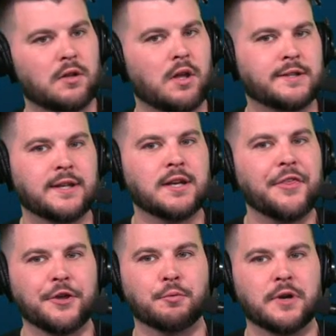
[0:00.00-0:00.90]
It did
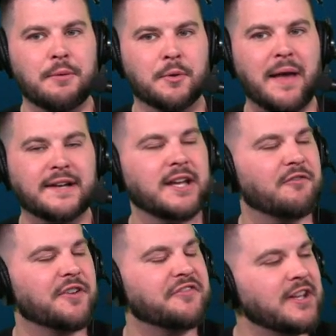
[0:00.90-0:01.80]
nothing. We're, net, we're back
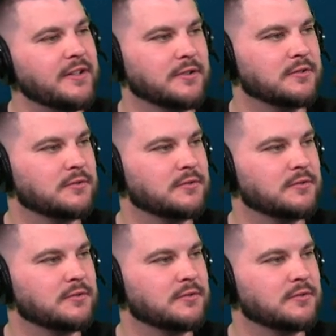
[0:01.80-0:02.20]
down fifteen.